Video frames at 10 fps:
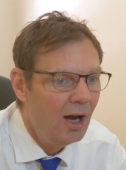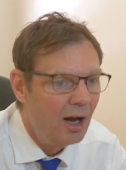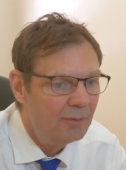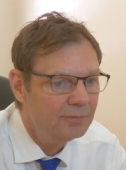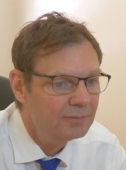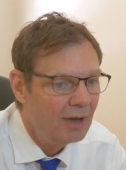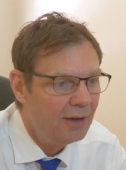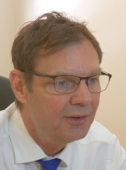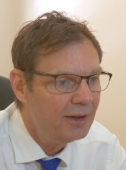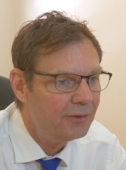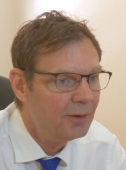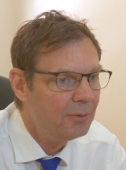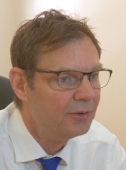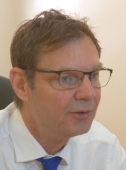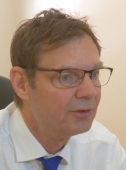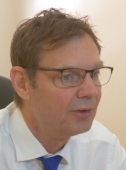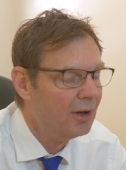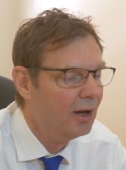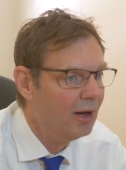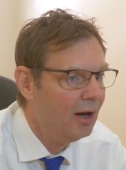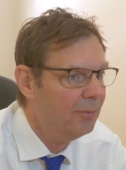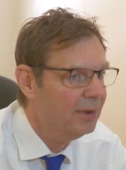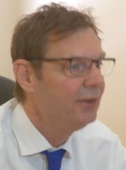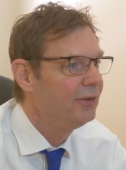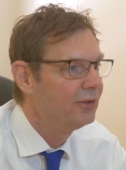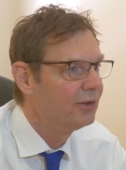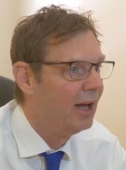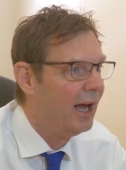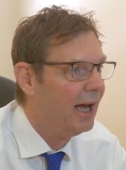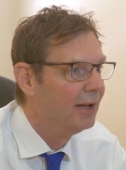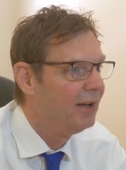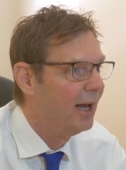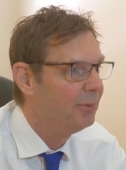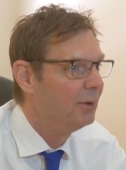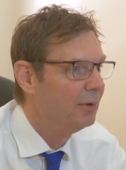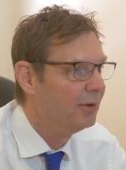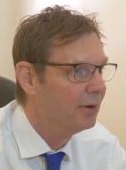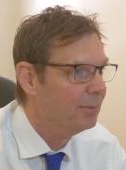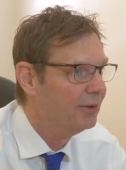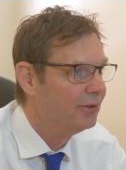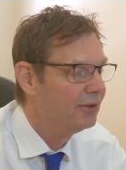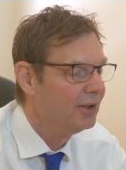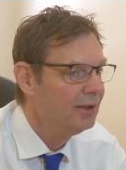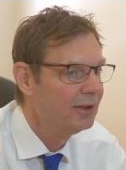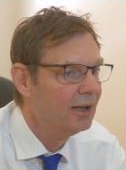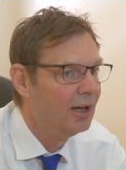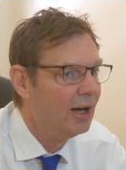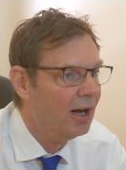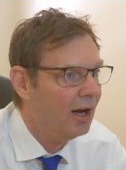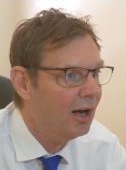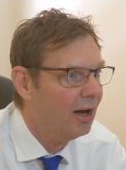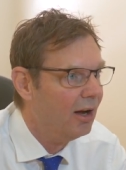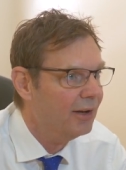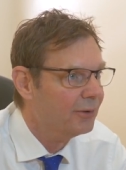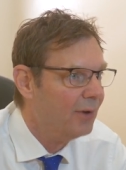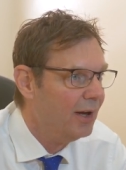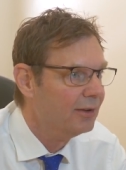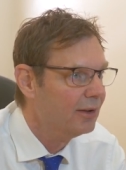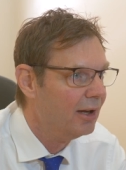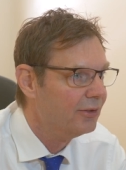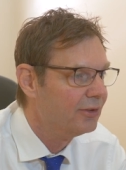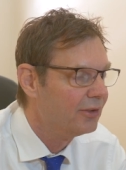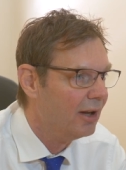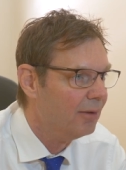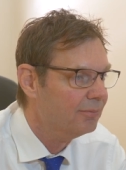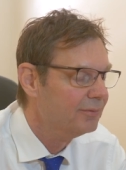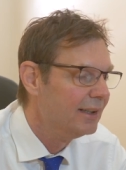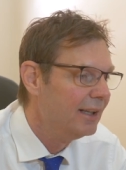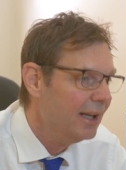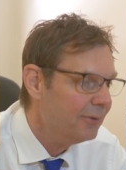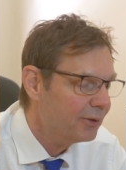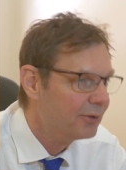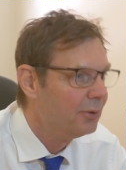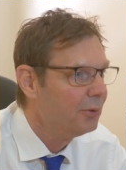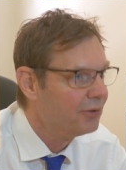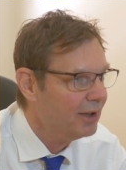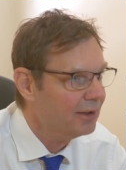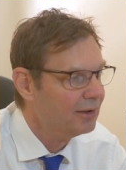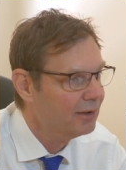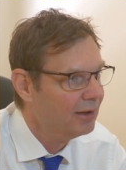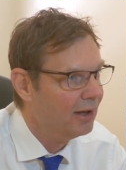I think if someone's obese and happy with their obesity, it's fine. It's if it's causing